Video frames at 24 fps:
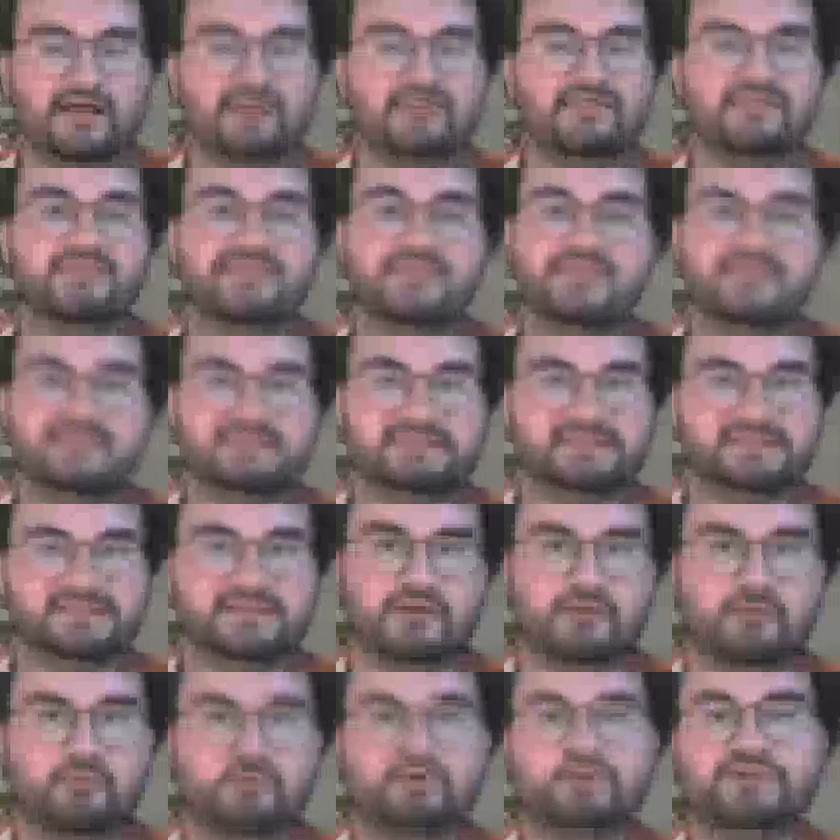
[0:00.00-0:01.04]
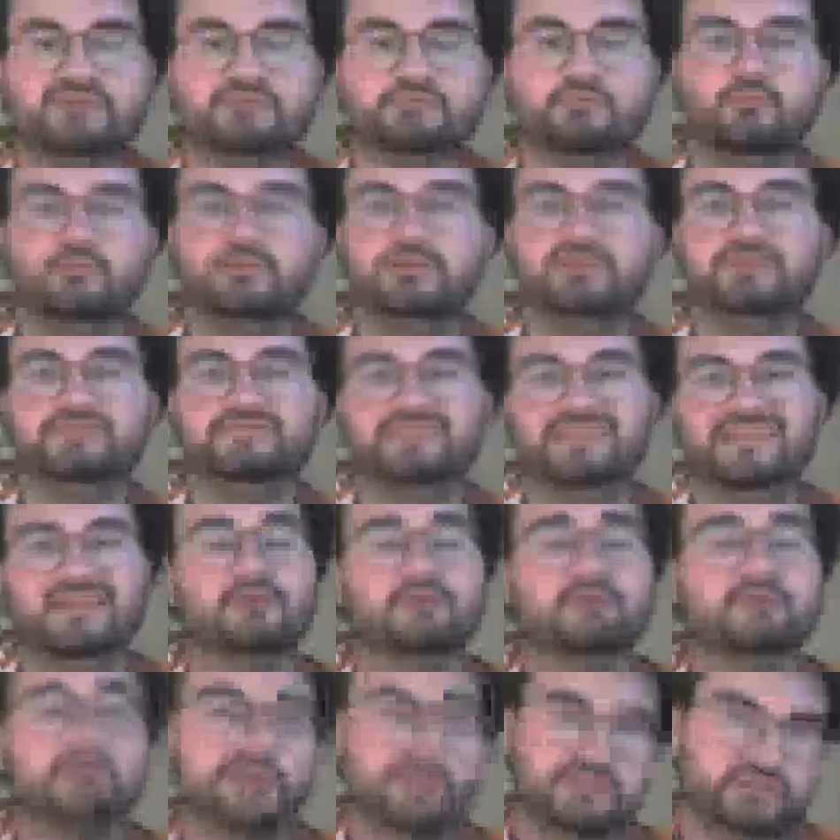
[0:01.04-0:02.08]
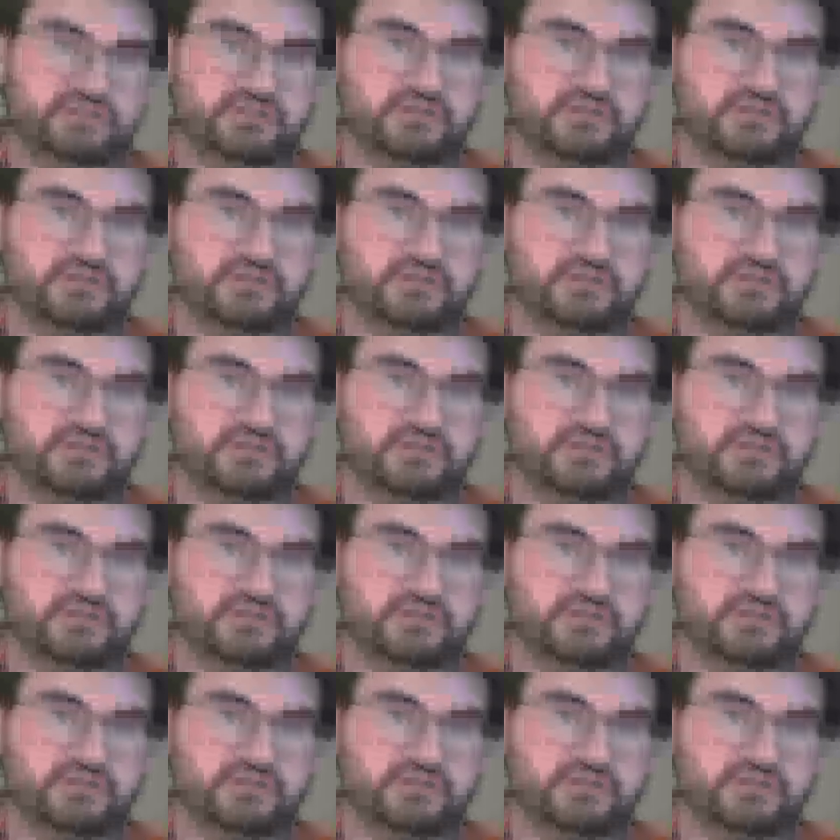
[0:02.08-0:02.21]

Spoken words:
This was one of the original